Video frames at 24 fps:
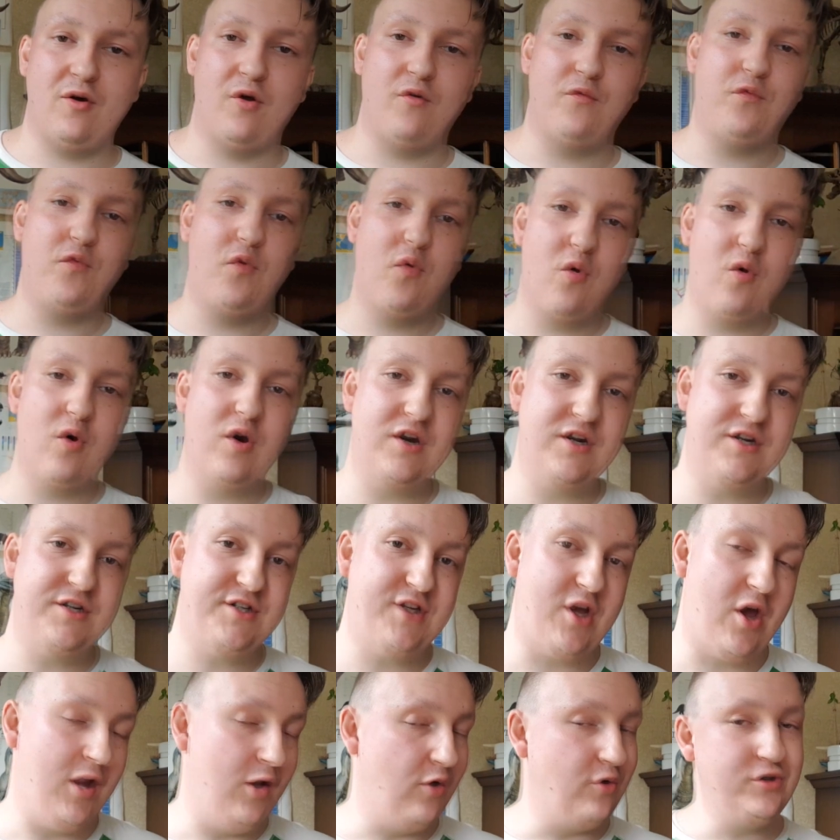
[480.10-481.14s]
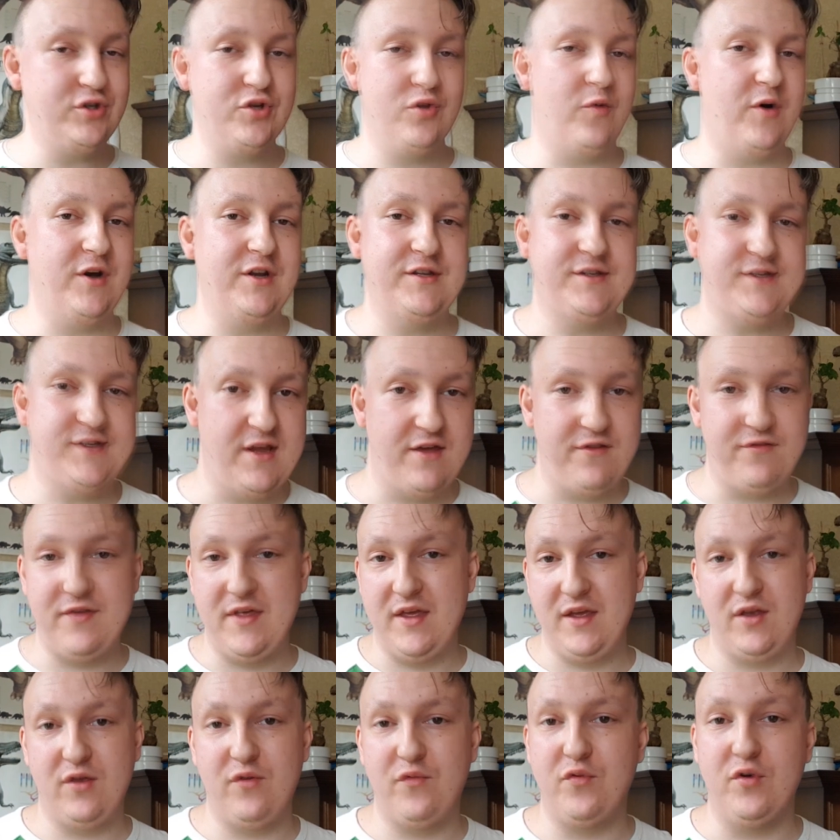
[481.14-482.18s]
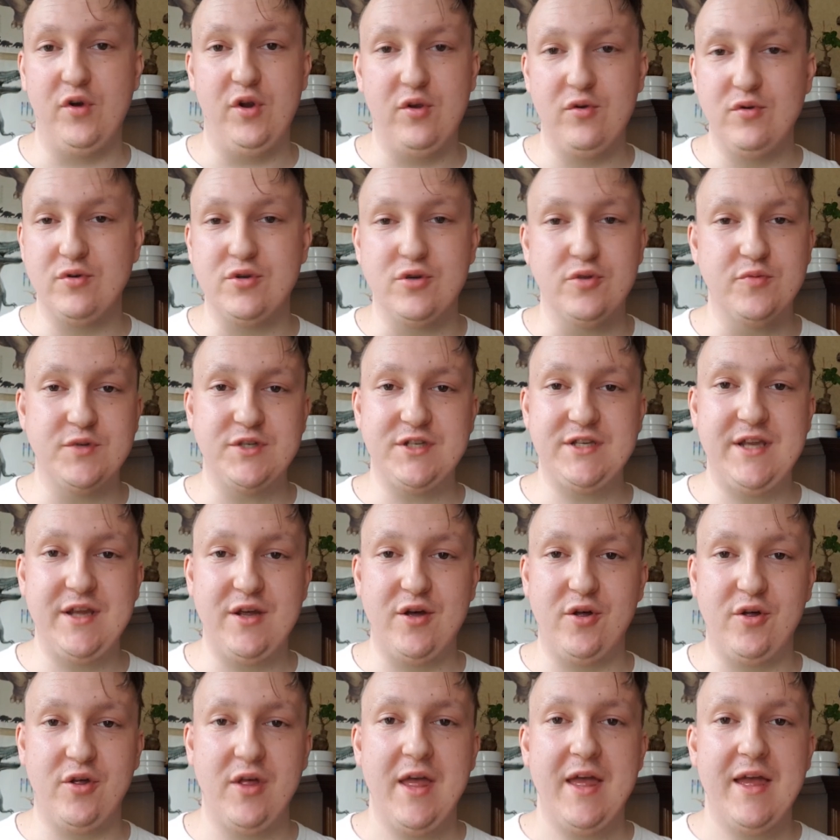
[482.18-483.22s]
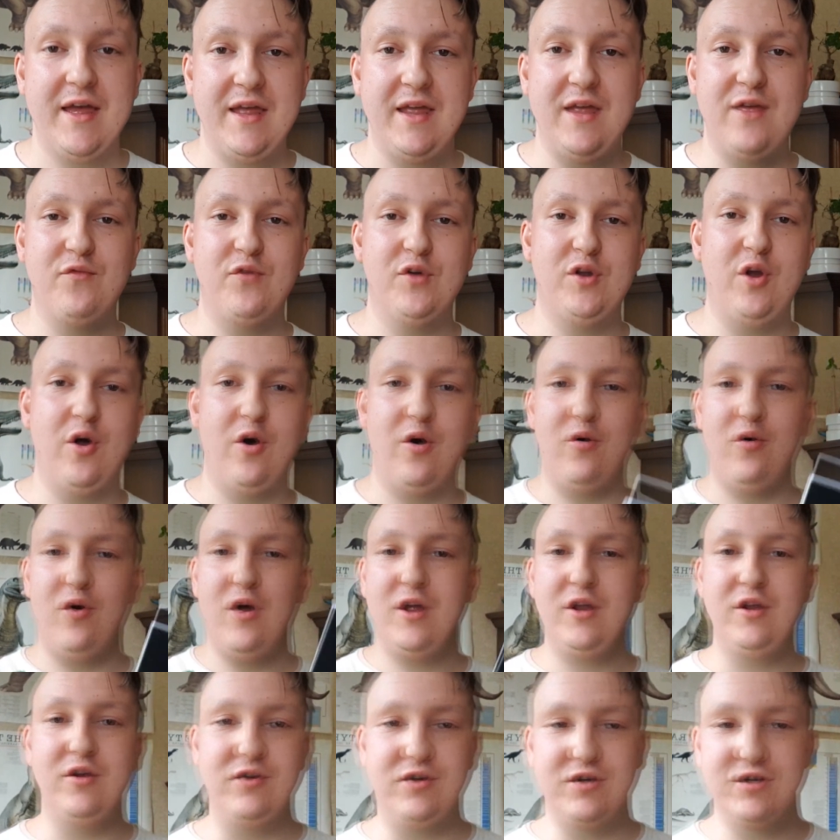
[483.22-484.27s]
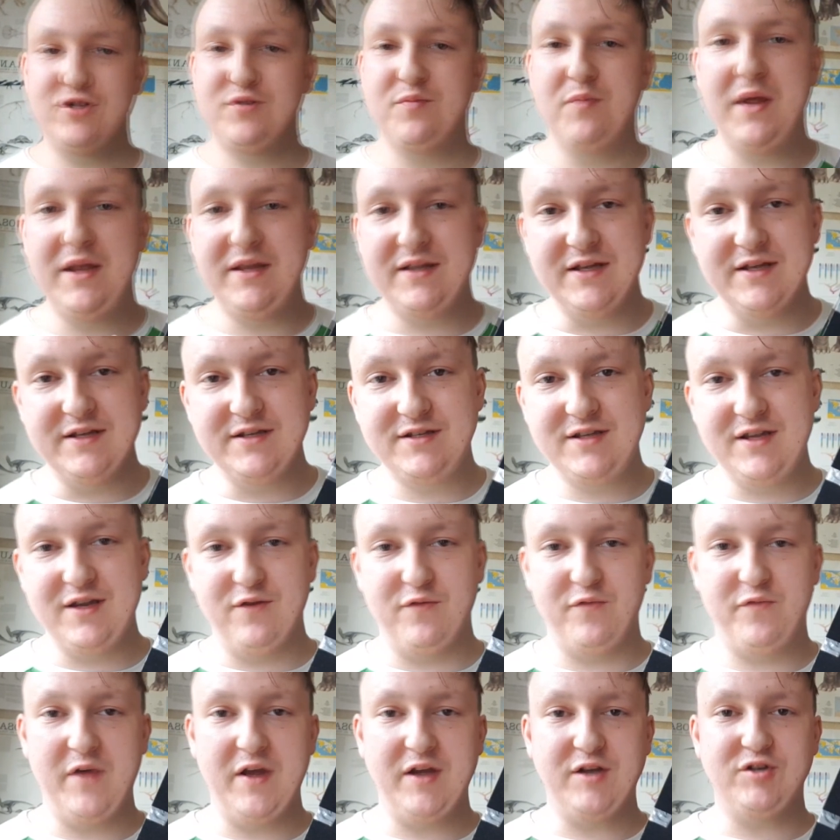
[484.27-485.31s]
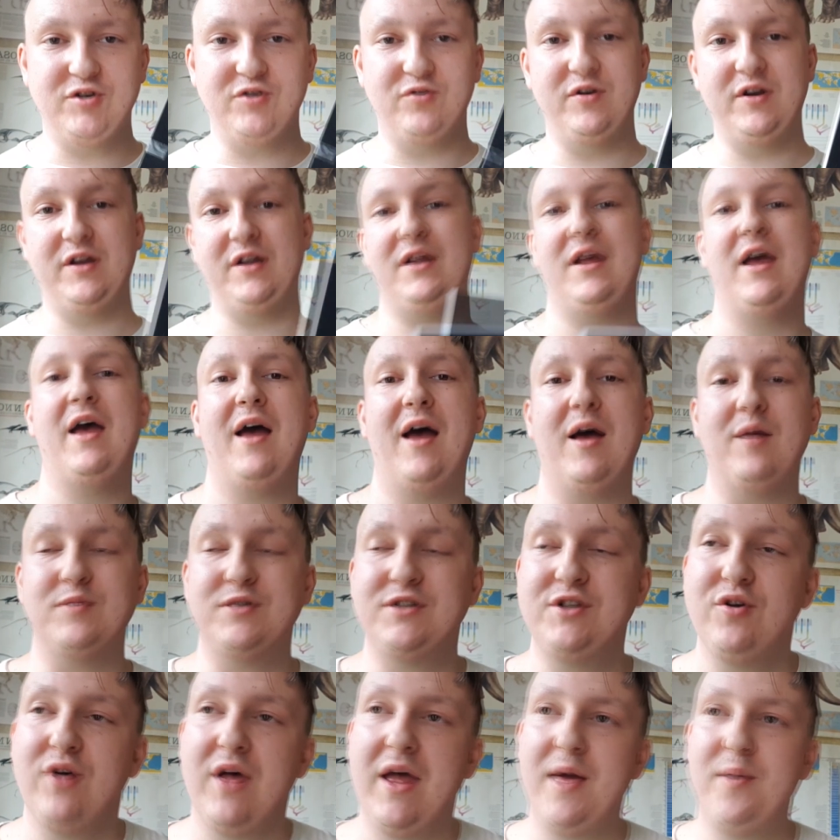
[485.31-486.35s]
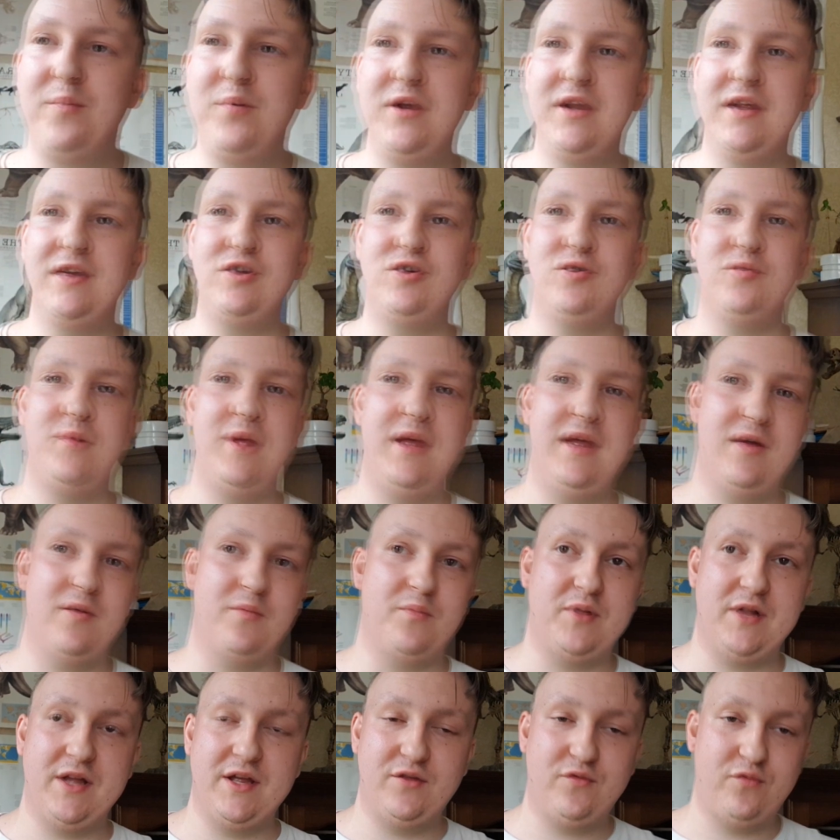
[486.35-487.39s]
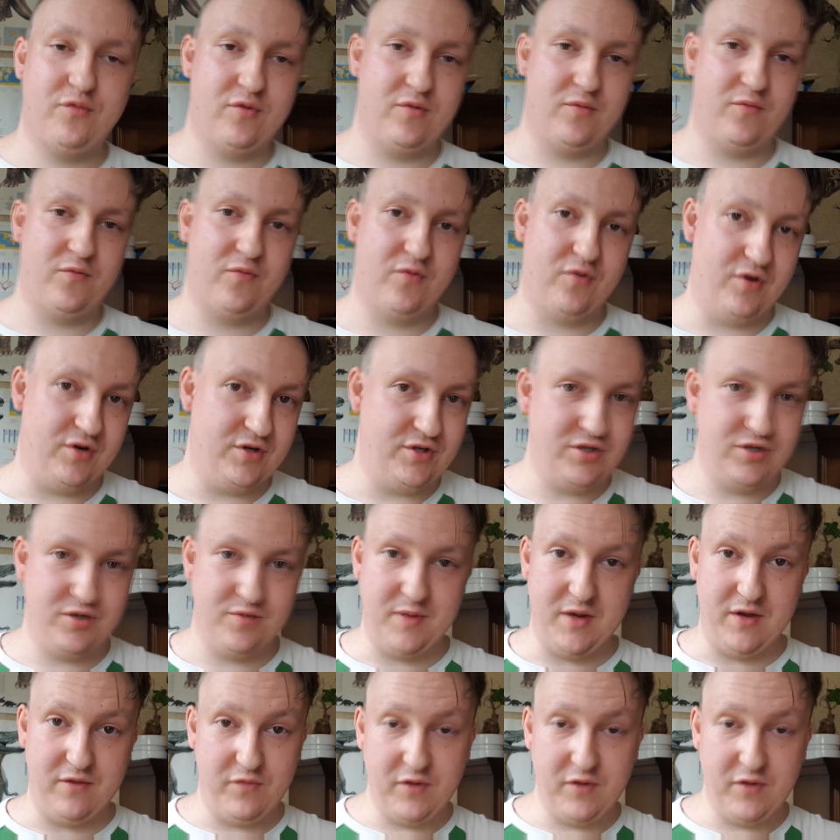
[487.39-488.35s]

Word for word: of course, I also want to say thank you for YouTube still. Even though you just made this in a factory, I'm still happy that you make a platform for us to make